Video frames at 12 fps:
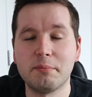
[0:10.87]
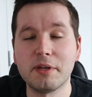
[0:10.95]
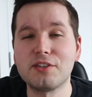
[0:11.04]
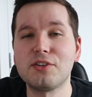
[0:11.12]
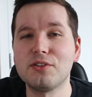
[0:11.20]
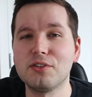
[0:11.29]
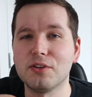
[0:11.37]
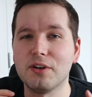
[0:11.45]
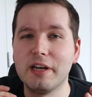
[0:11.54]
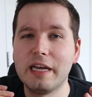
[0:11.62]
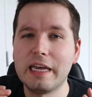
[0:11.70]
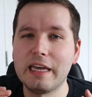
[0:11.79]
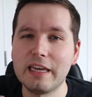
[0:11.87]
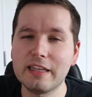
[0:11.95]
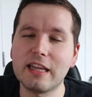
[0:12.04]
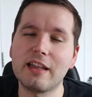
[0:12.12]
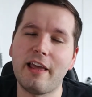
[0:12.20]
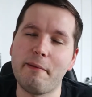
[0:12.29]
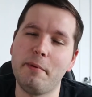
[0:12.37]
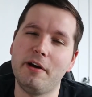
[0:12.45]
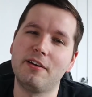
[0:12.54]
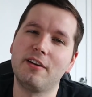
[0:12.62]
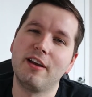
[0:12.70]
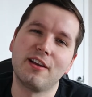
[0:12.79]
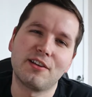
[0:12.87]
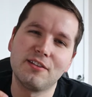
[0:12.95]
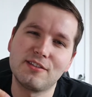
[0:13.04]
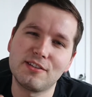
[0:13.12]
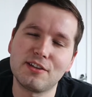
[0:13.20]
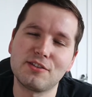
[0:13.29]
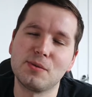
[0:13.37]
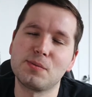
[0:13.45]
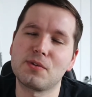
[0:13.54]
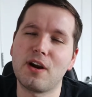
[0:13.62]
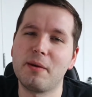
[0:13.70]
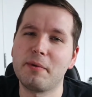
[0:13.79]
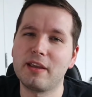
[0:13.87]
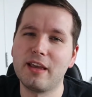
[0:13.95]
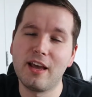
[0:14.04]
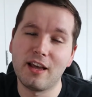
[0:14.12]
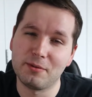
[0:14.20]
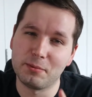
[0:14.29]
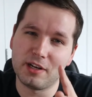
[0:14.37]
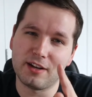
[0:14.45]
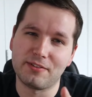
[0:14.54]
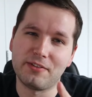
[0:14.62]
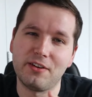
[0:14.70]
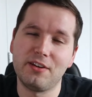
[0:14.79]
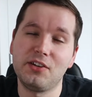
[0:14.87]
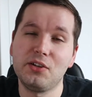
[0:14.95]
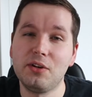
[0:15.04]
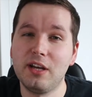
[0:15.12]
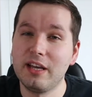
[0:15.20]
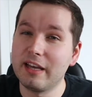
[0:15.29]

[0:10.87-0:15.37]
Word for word: Make sure you hit that like button, consider subscribing, and without further ado,